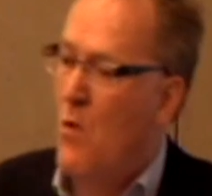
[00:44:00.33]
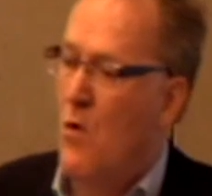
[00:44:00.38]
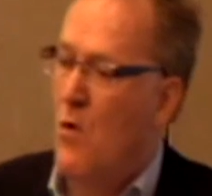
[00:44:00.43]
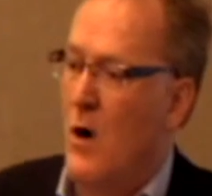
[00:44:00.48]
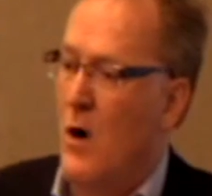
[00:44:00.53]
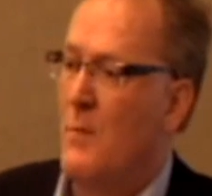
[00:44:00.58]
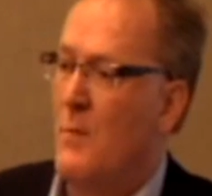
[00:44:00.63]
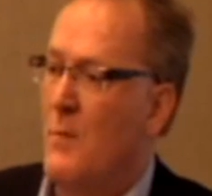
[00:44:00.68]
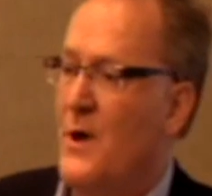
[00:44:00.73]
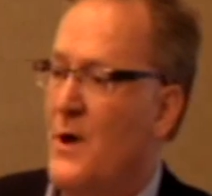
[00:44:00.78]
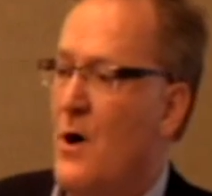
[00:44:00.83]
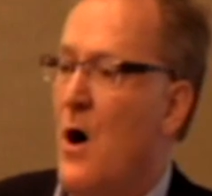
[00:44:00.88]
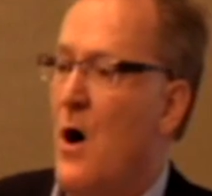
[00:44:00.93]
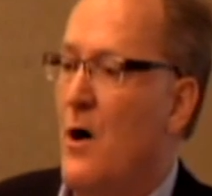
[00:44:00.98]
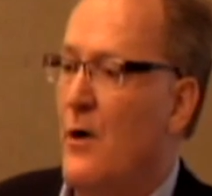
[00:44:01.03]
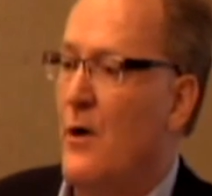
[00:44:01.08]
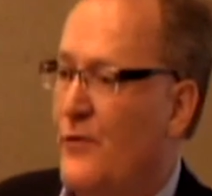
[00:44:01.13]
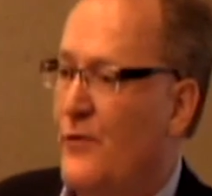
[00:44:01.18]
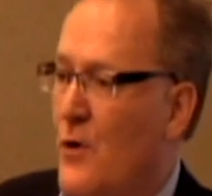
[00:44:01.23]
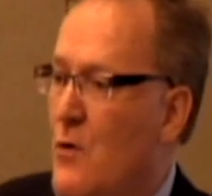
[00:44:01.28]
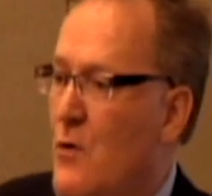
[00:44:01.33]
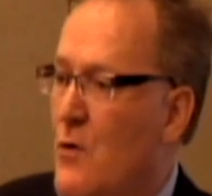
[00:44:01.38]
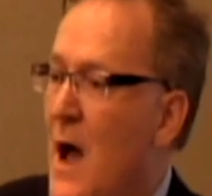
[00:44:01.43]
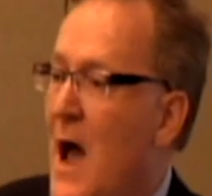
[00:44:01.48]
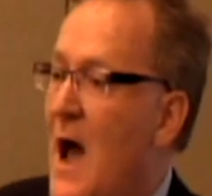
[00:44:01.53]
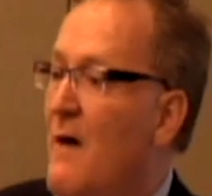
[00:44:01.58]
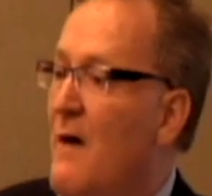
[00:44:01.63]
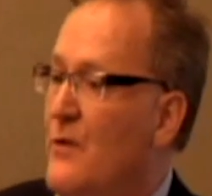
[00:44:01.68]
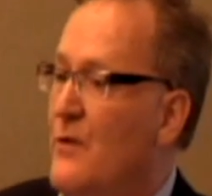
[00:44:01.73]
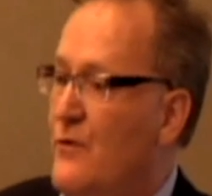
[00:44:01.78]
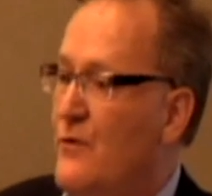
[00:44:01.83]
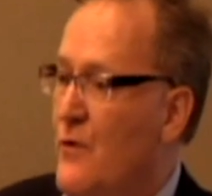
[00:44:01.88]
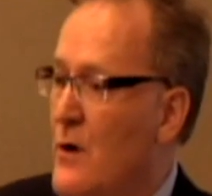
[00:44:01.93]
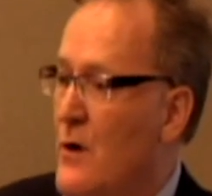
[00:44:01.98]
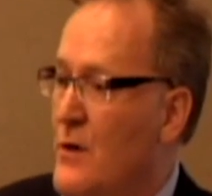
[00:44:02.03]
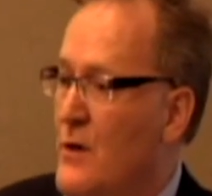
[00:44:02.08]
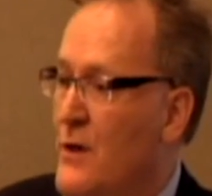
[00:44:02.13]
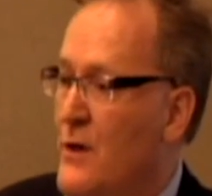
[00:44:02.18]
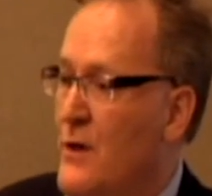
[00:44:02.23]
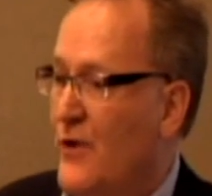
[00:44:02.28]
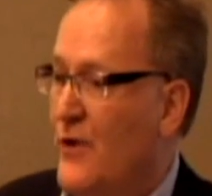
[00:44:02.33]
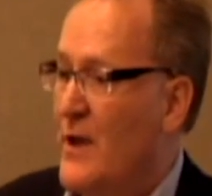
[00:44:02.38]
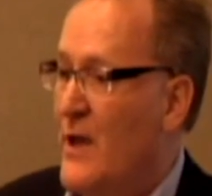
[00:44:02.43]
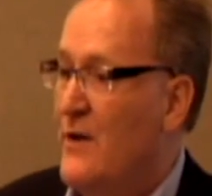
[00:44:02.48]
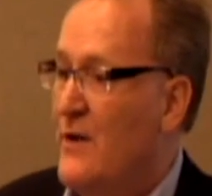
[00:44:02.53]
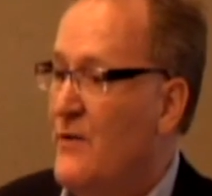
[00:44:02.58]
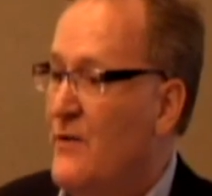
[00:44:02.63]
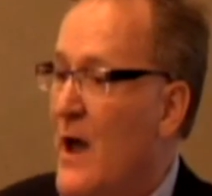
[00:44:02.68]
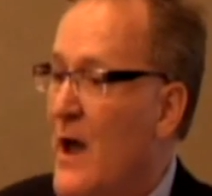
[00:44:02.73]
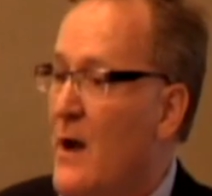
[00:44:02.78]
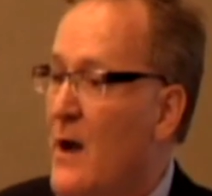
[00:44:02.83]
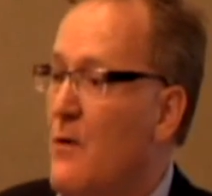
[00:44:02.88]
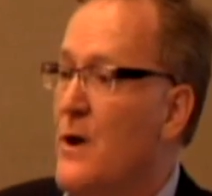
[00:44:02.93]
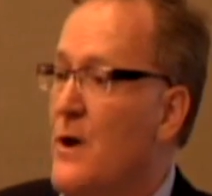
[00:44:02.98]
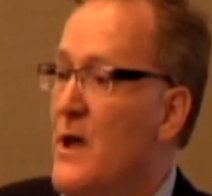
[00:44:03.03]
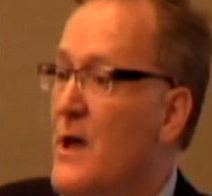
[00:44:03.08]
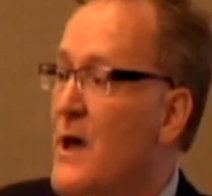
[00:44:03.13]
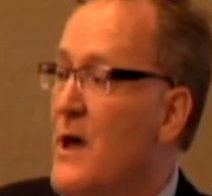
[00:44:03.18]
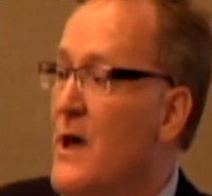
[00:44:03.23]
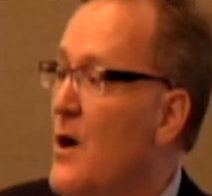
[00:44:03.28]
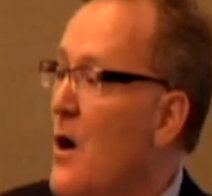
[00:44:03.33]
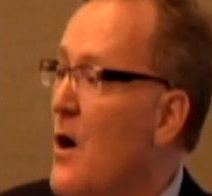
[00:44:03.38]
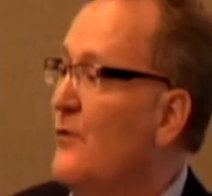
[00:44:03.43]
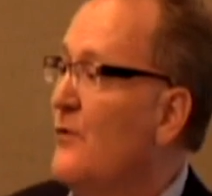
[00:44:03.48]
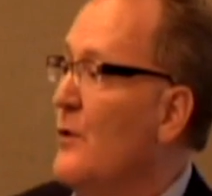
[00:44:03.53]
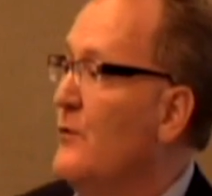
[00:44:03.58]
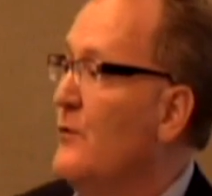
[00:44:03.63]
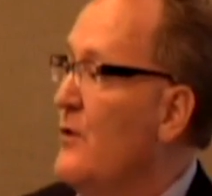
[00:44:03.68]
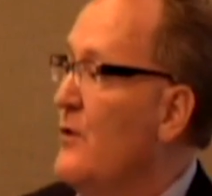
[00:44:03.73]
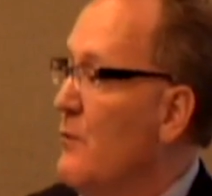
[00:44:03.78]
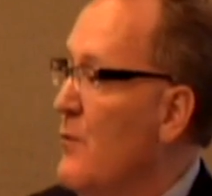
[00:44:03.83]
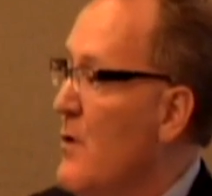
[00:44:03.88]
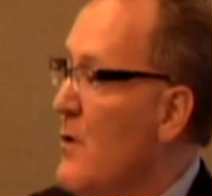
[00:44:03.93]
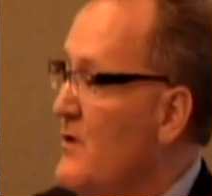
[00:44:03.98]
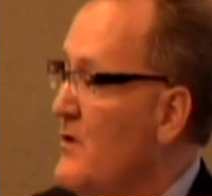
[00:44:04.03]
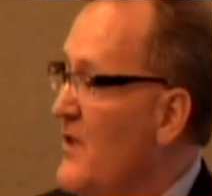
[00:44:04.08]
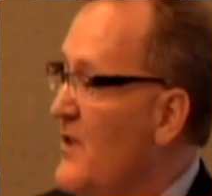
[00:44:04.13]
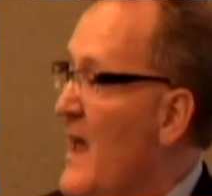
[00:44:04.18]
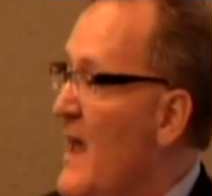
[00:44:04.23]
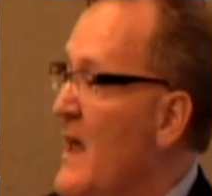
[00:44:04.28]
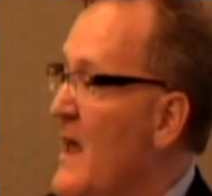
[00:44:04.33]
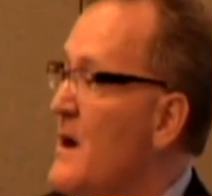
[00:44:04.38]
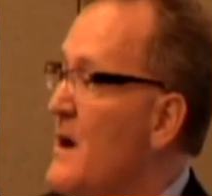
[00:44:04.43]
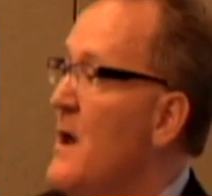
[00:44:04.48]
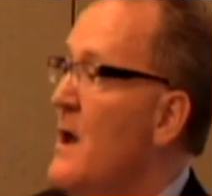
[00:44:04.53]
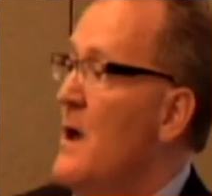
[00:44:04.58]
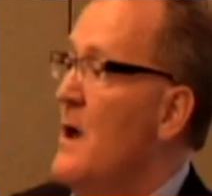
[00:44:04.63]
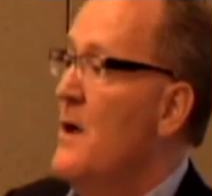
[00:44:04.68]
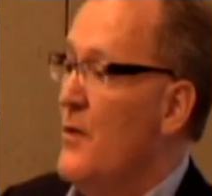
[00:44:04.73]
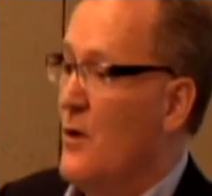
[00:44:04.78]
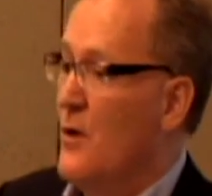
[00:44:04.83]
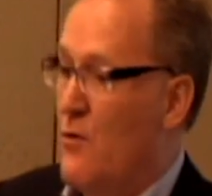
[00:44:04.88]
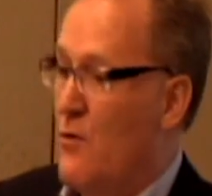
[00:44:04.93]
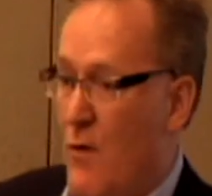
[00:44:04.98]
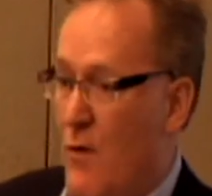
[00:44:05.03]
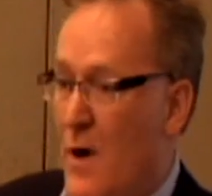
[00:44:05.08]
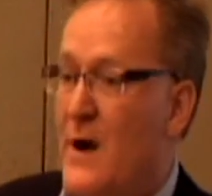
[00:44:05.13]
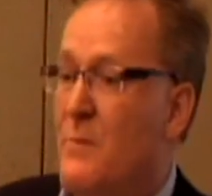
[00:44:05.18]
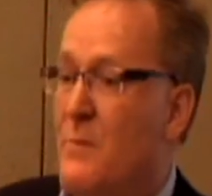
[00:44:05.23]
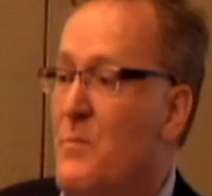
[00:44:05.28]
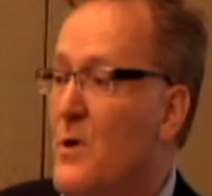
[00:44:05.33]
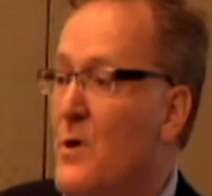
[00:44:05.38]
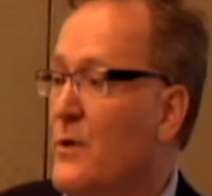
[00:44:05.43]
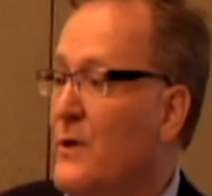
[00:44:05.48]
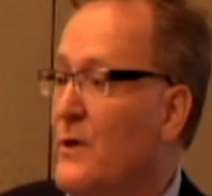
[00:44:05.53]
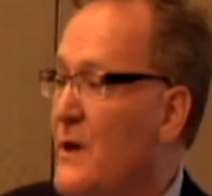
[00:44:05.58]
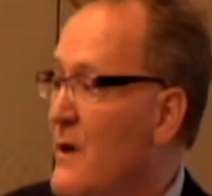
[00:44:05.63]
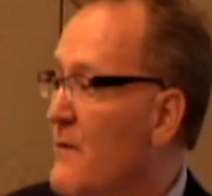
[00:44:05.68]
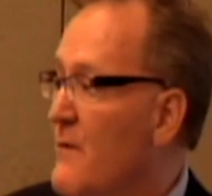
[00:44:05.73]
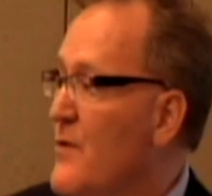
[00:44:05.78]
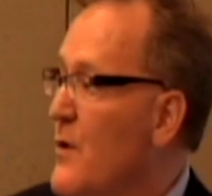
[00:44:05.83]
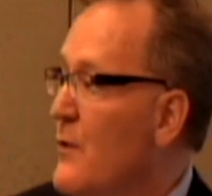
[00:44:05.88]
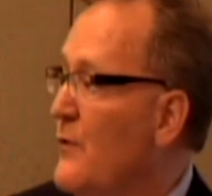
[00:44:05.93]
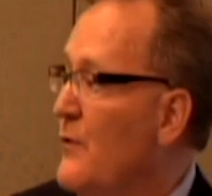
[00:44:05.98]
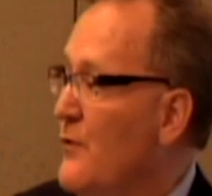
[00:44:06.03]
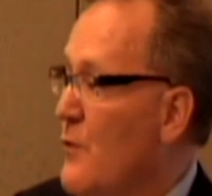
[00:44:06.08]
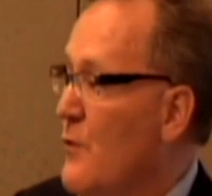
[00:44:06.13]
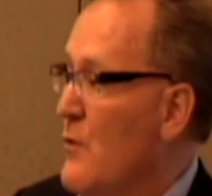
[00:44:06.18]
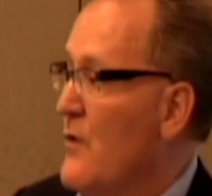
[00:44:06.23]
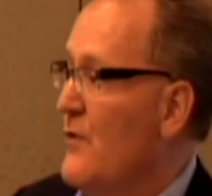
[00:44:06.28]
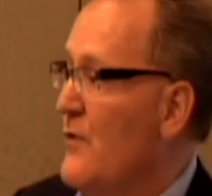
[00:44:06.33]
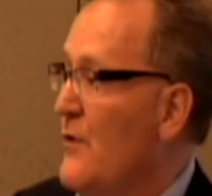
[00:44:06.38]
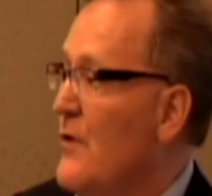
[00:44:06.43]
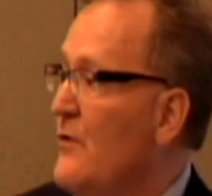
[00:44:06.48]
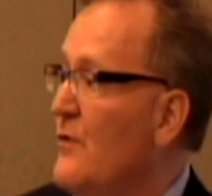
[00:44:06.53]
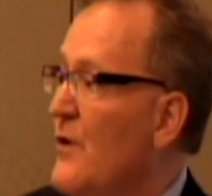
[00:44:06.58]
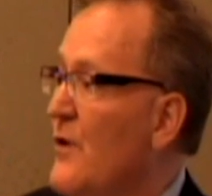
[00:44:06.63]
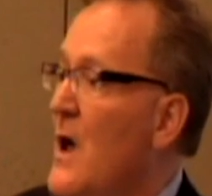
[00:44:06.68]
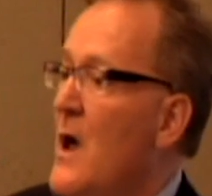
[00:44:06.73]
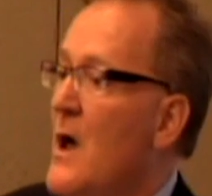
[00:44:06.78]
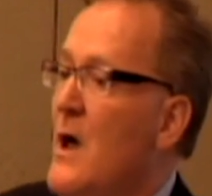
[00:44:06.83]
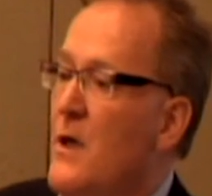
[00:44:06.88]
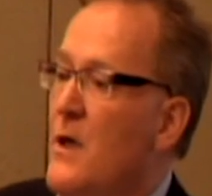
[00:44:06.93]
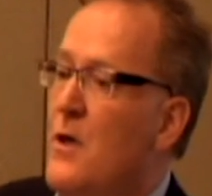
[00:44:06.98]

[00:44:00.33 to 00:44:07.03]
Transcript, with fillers: more, but also have a journalistic integrity and also to retain the credibility of those sources.